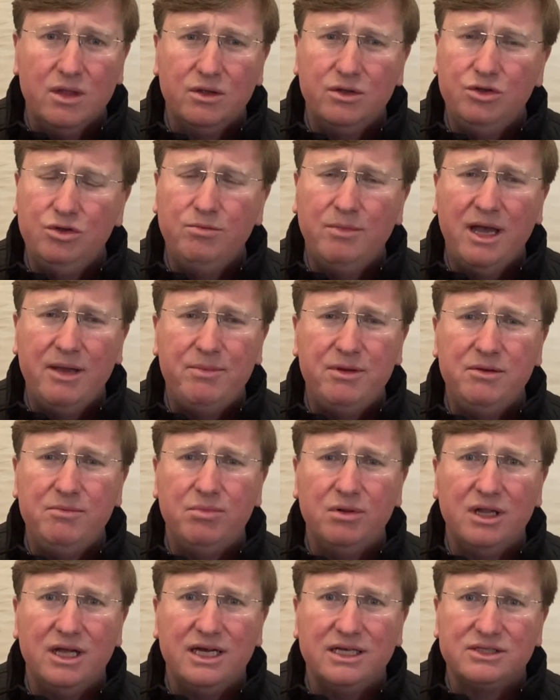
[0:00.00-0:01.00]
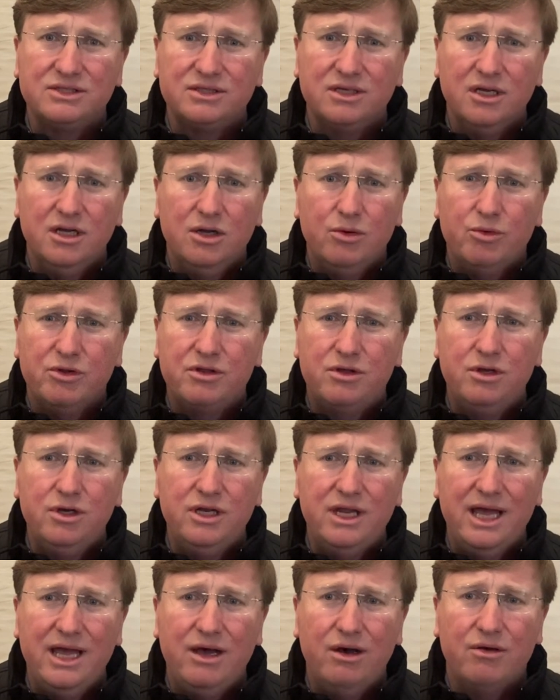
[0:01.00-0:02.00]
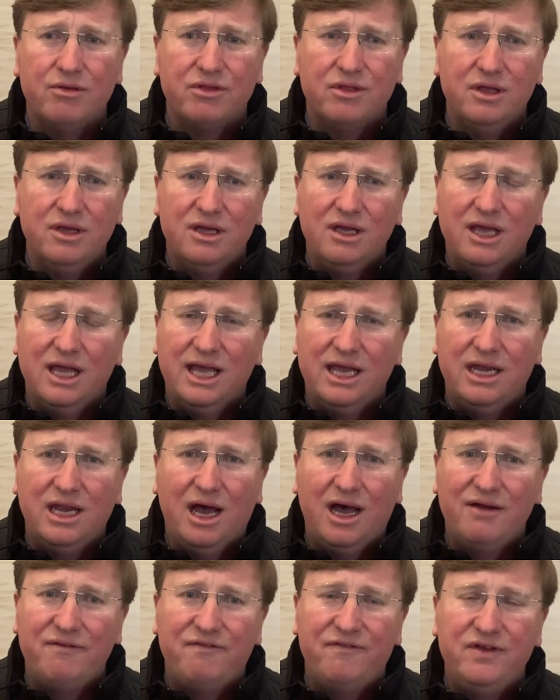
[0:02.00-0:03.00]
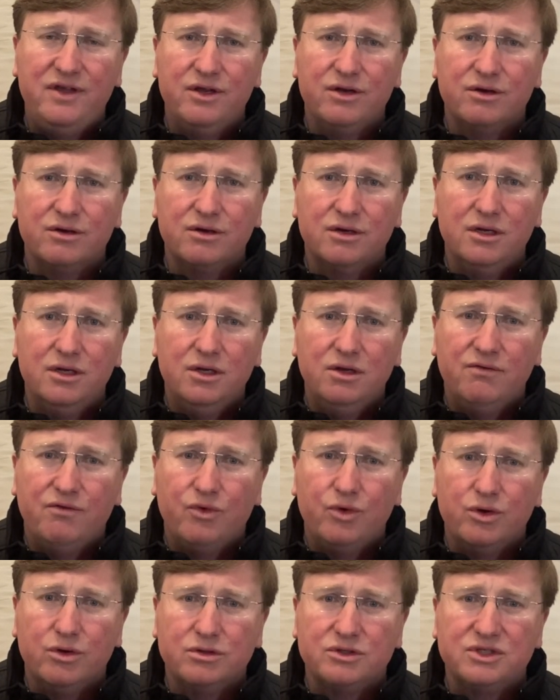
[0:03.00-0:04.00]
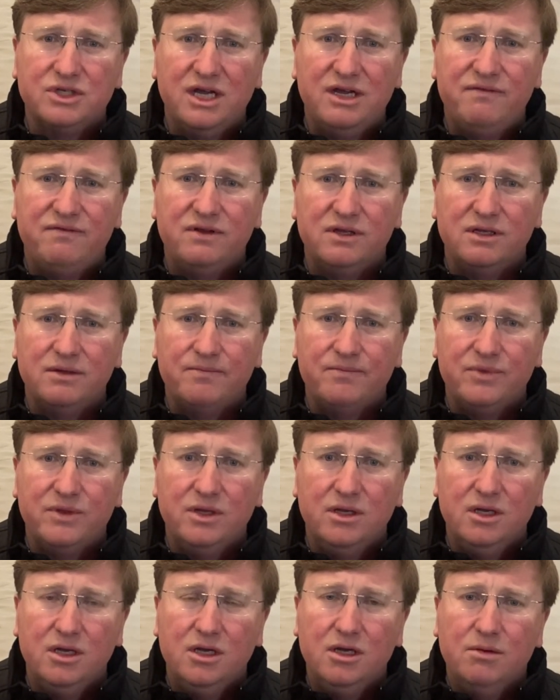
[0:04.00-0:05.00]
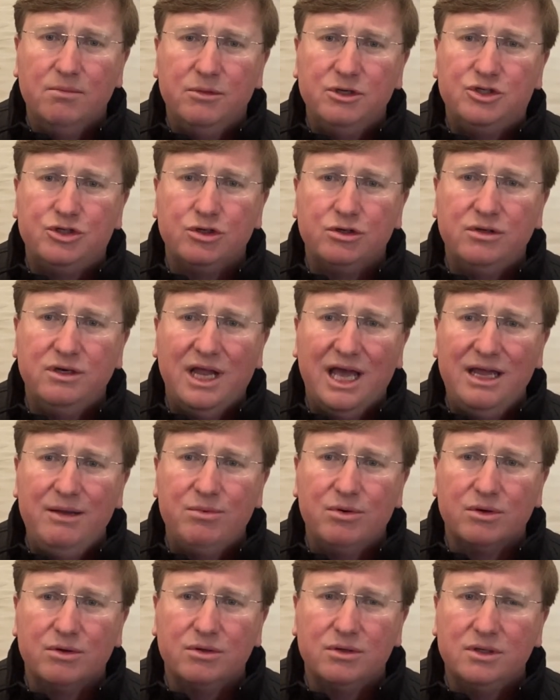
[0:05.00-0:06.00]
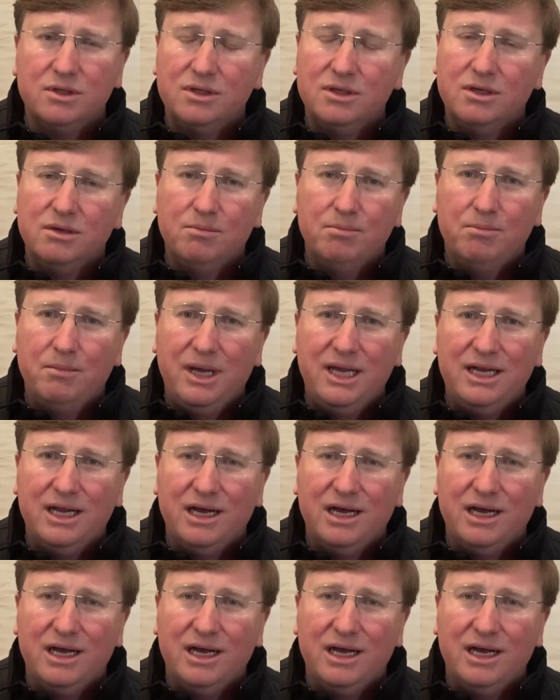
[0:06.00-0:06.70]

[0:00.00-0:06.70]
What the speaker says: You may be blessed with good health and not fear for your safety, but your neighbor may